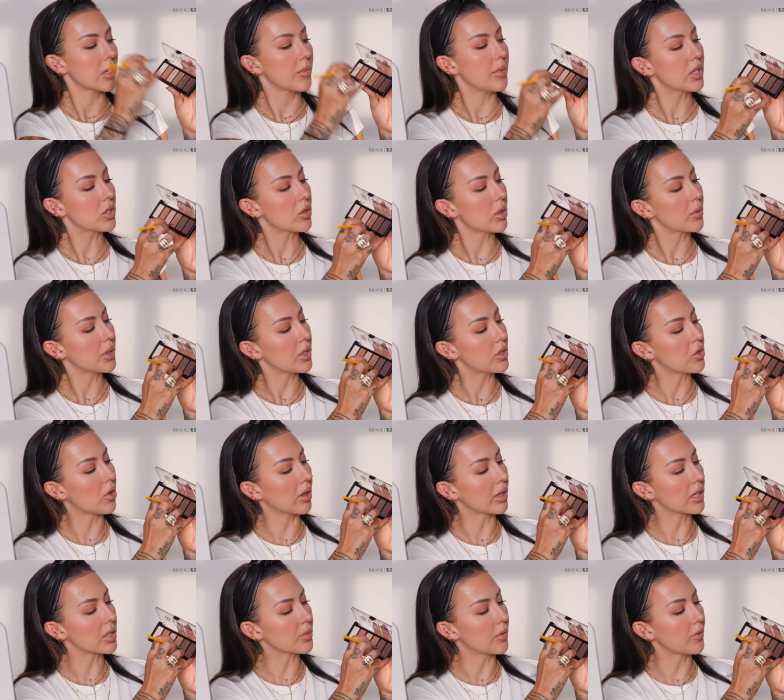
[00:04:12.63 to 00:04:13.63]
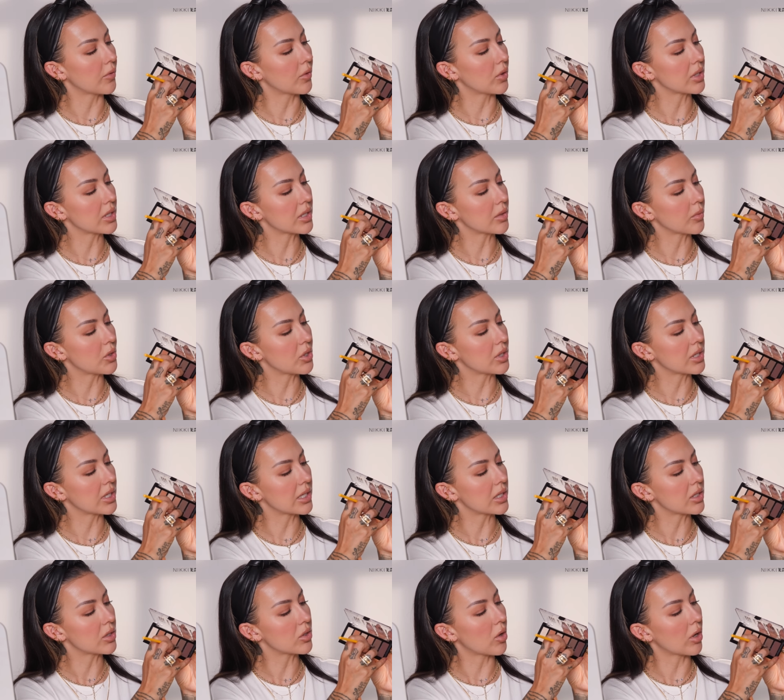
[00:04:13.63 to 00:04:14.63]
So I'm gonna start with the darkest one first, which is
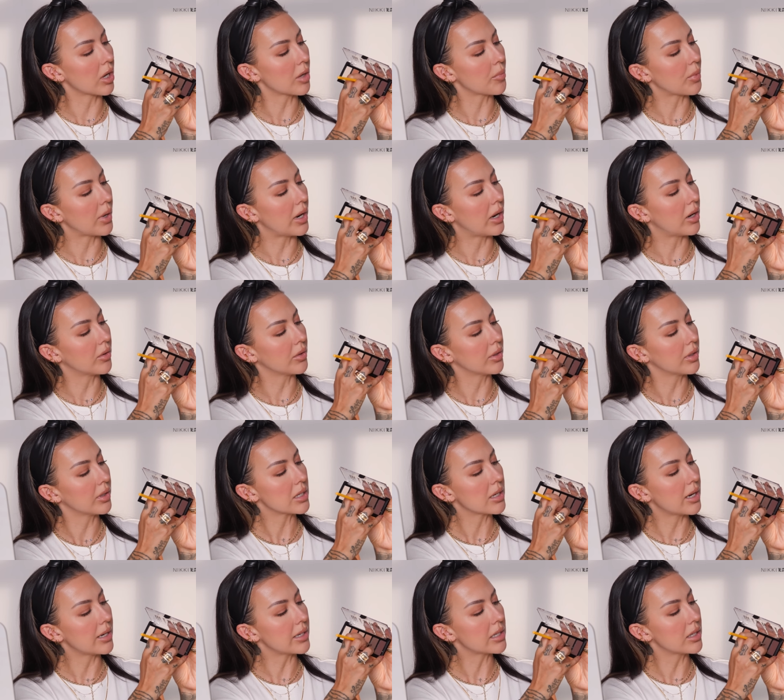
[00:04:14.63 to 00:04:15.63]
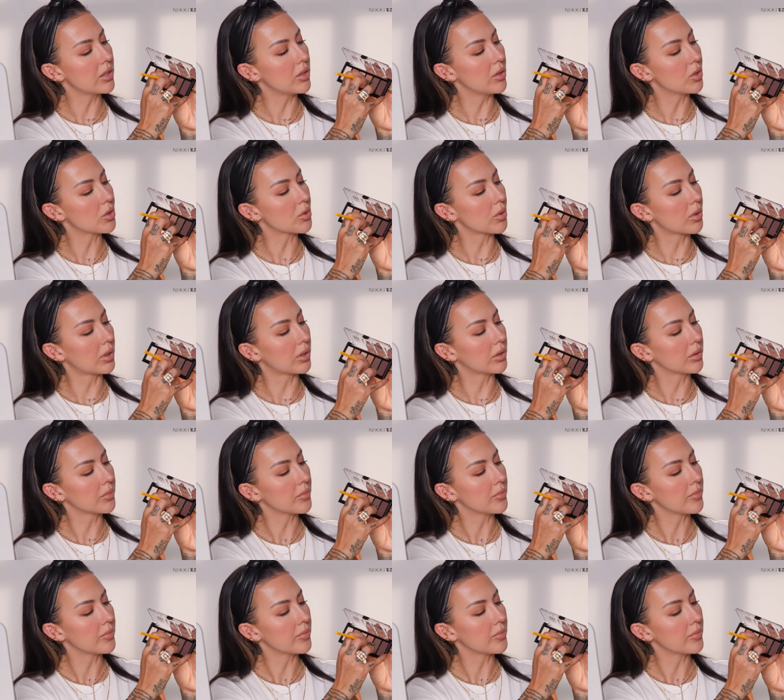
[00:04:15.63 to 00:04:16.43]
this dark brown. It's nice and neutral.